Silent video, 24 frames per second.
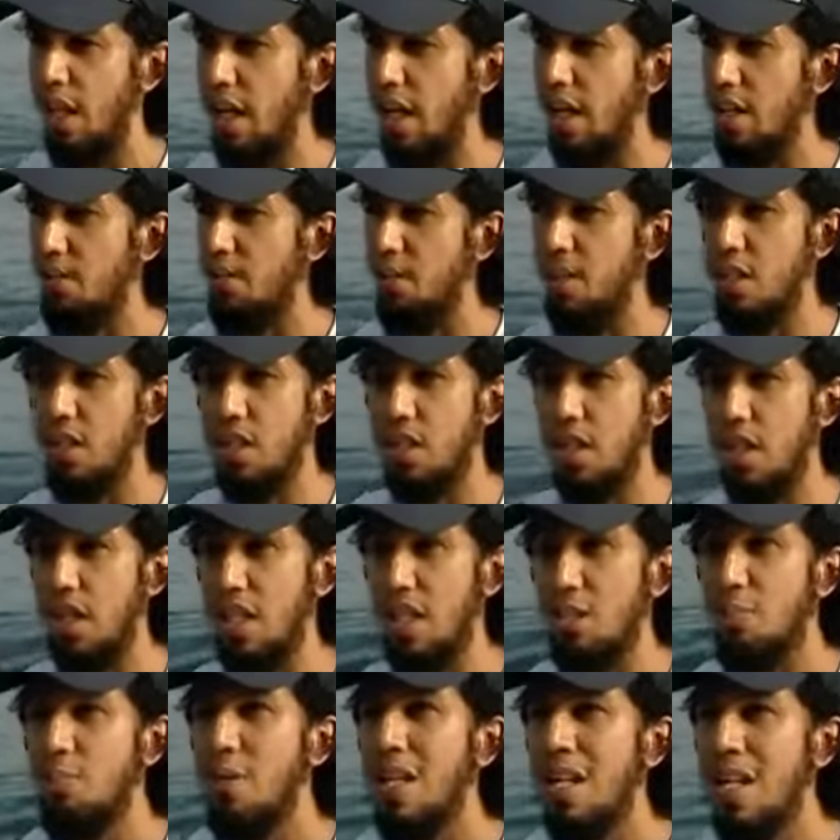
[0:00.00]
it's been
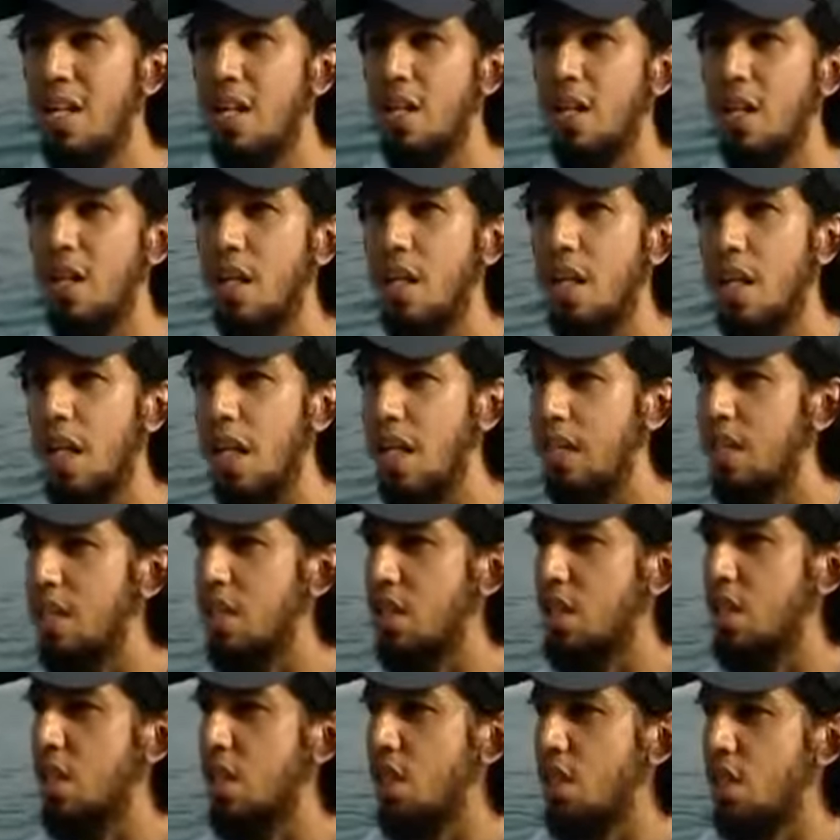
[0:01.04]
it's been it
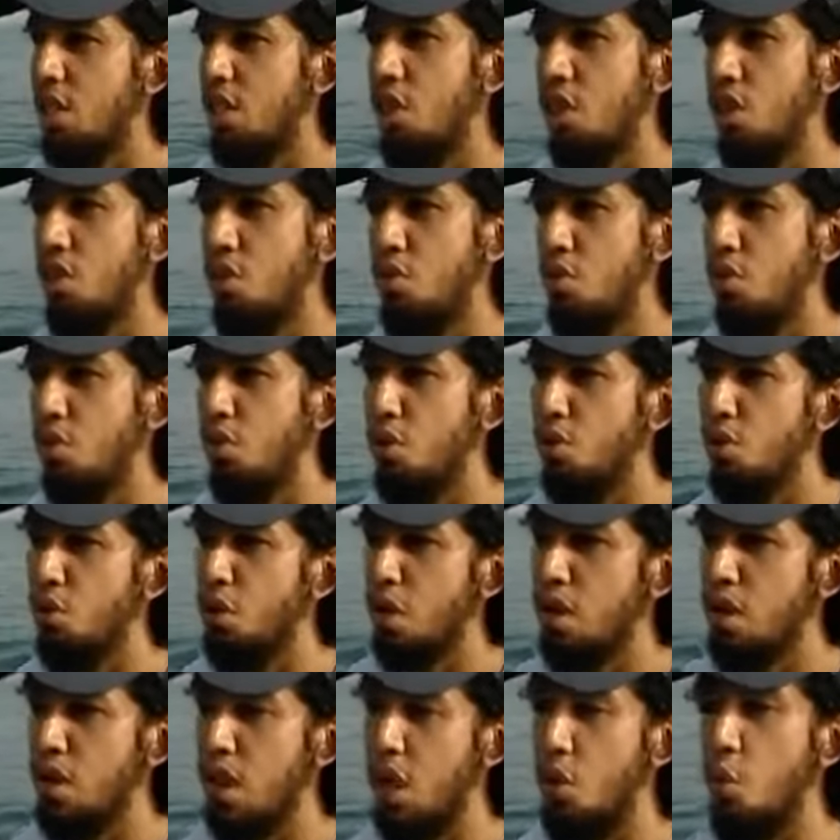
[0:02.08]
is the, the you know you
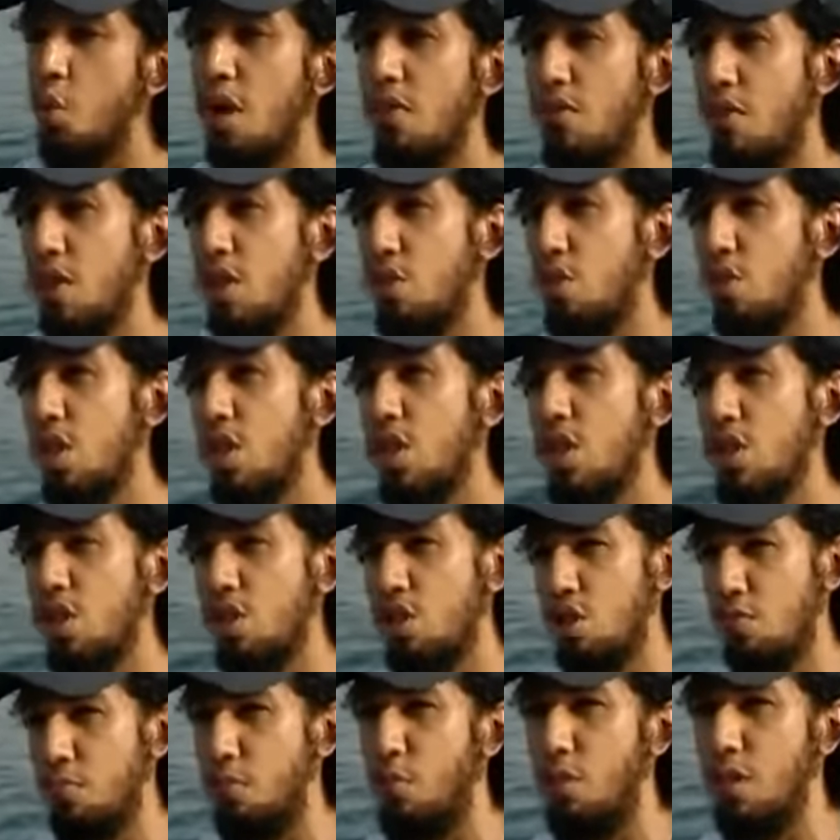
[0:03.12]
could say one of the
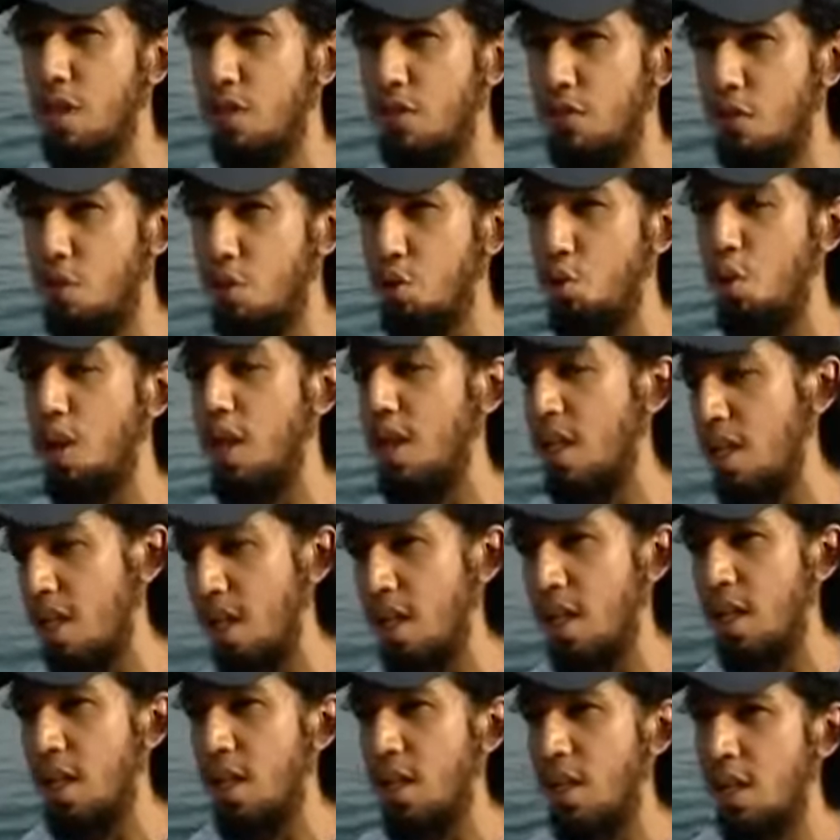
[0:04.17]
traditional sports of the UAE.
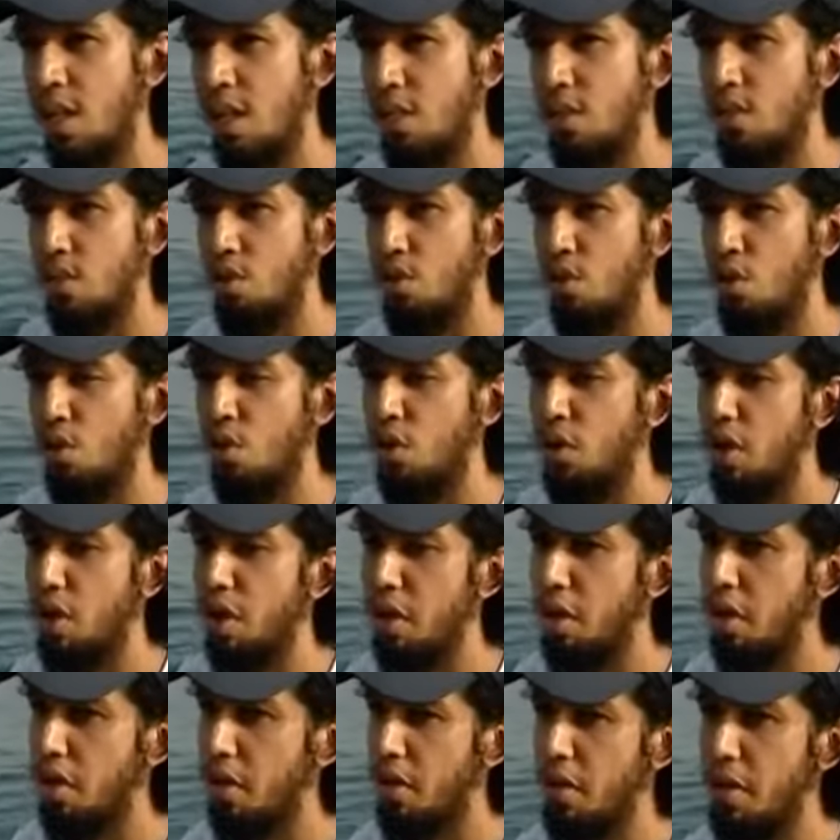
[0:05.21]
So
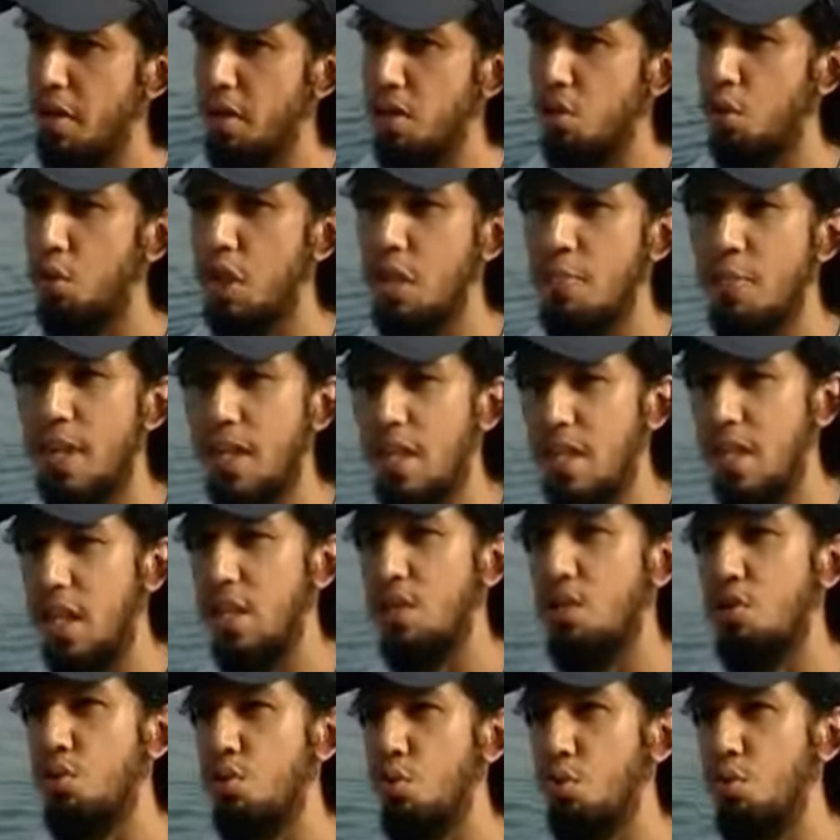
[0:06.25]
uh, it only made
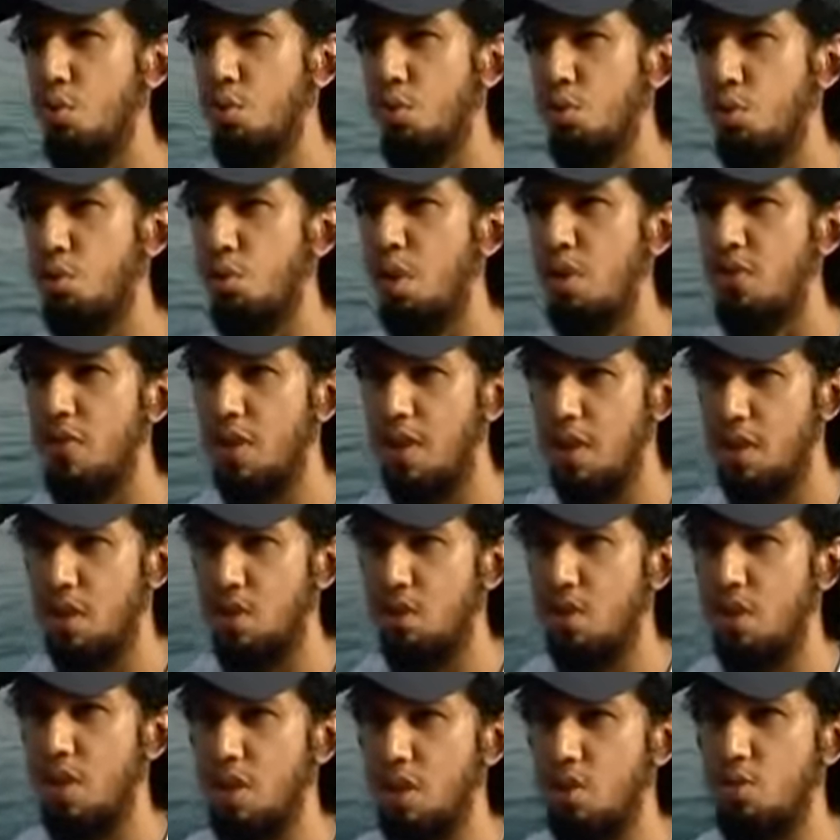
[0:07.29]
sense to to give it
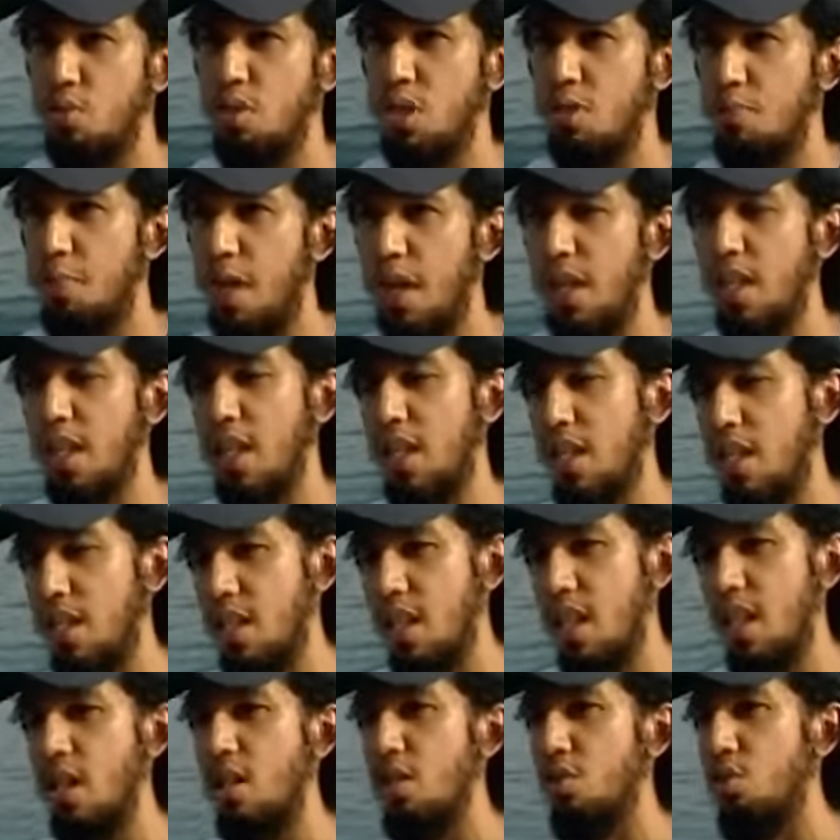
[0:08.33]
its its respect and
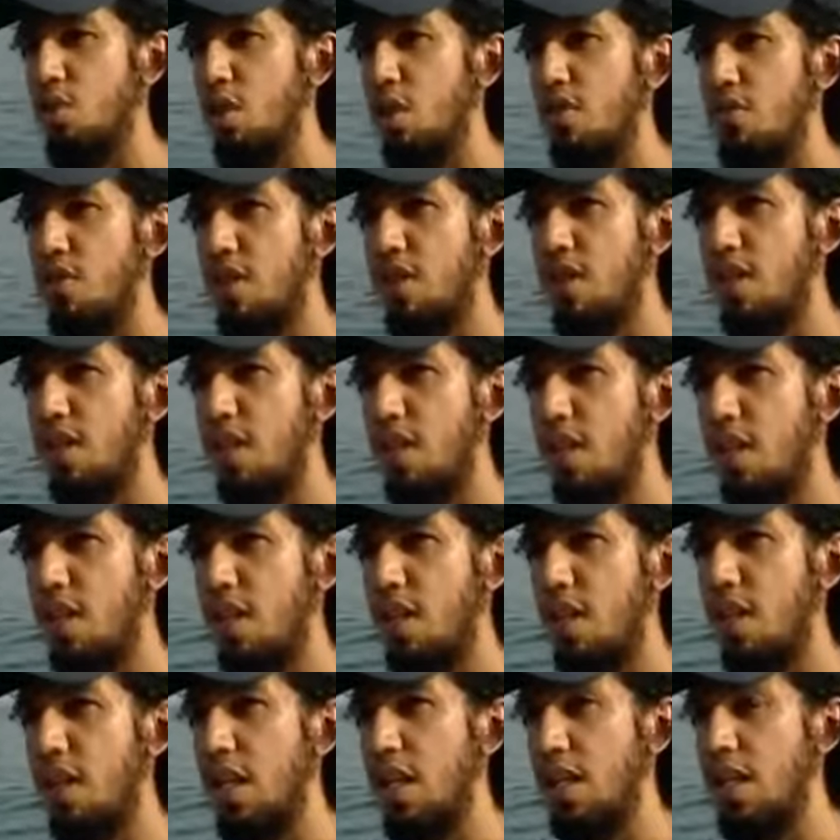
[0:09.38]
to give it
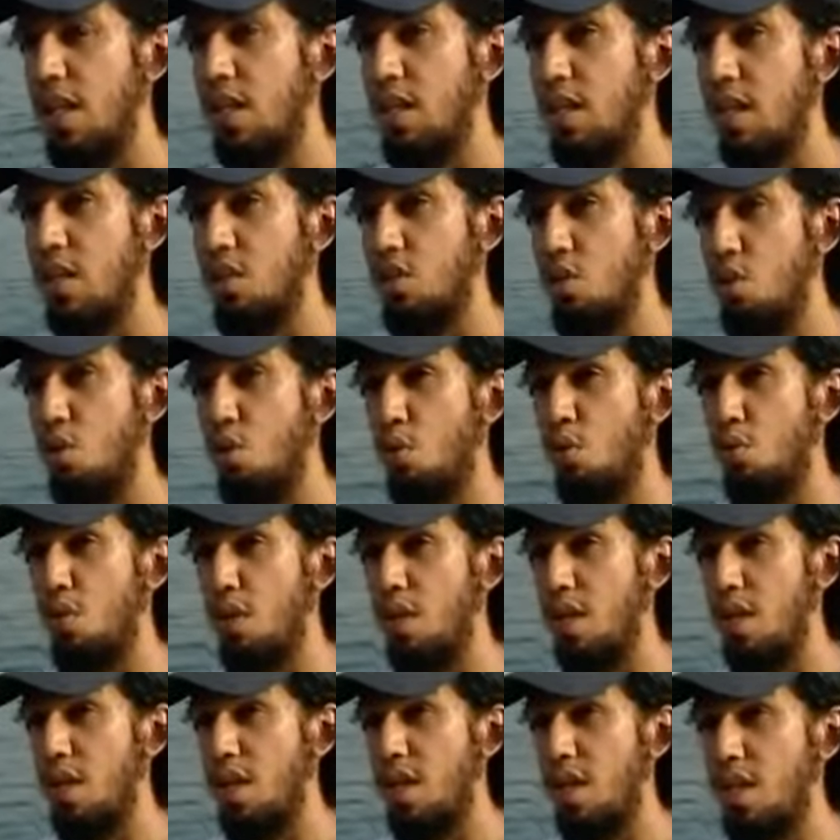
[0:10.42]
uh, its its
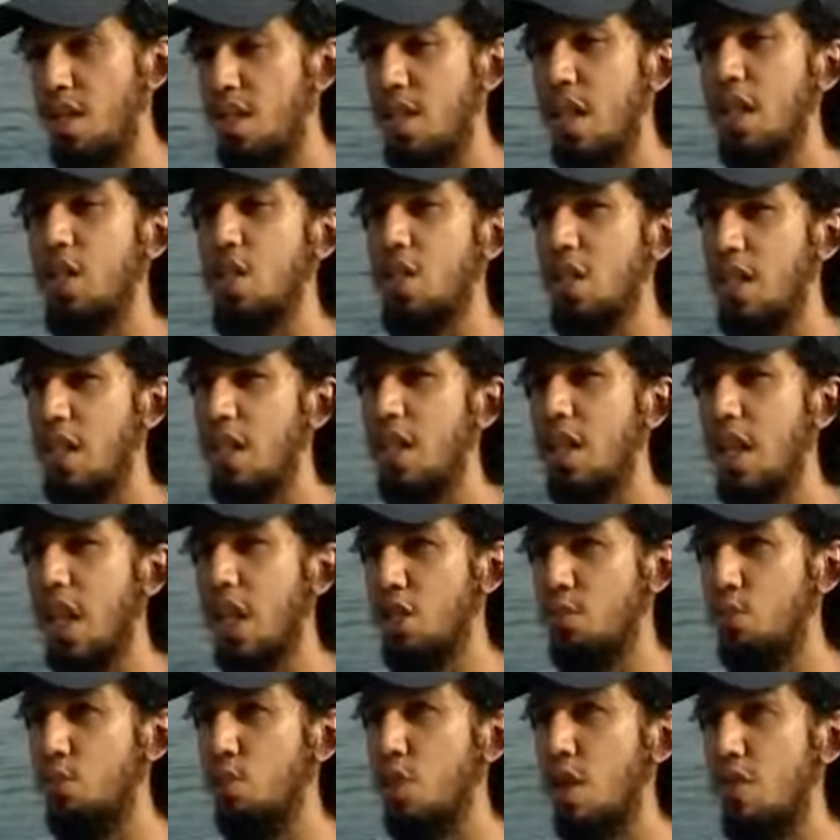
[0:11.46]
own section in the
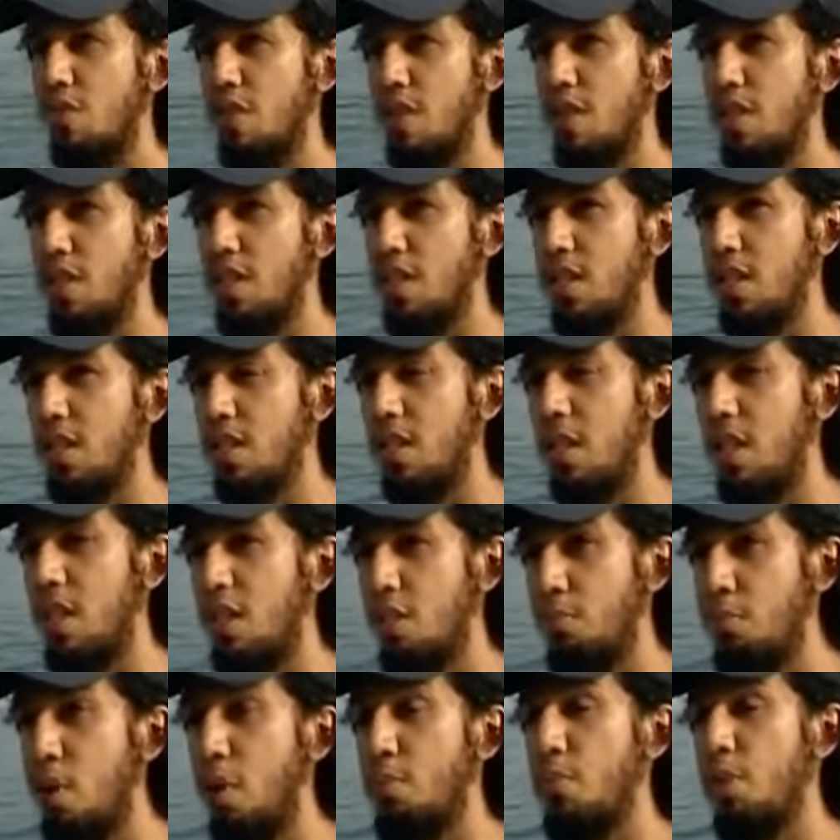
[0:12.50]
expo, given its
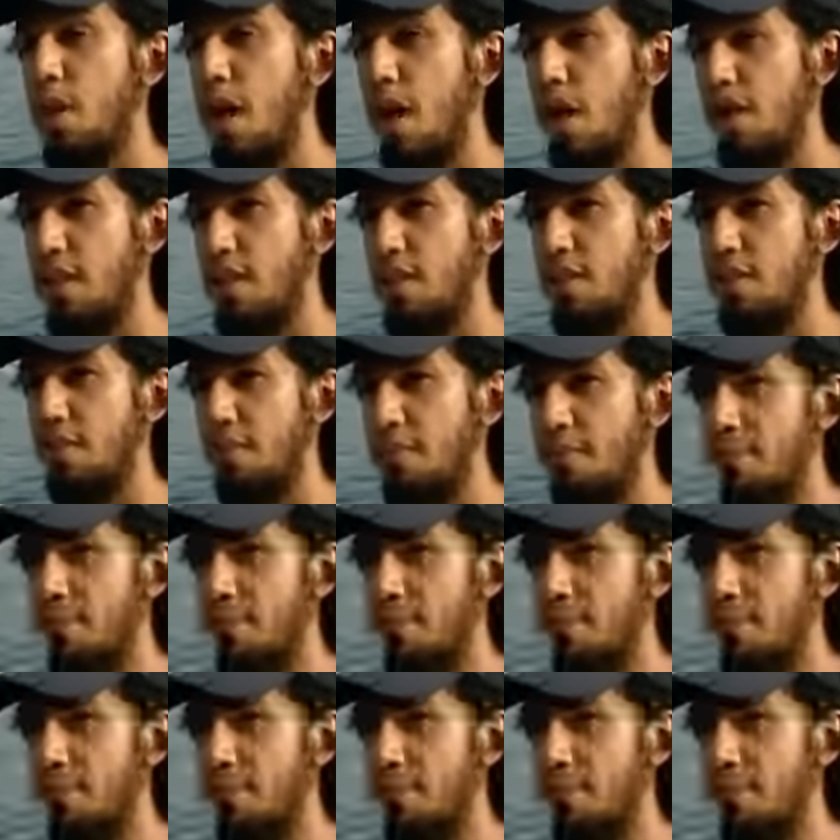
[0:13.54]
popularity.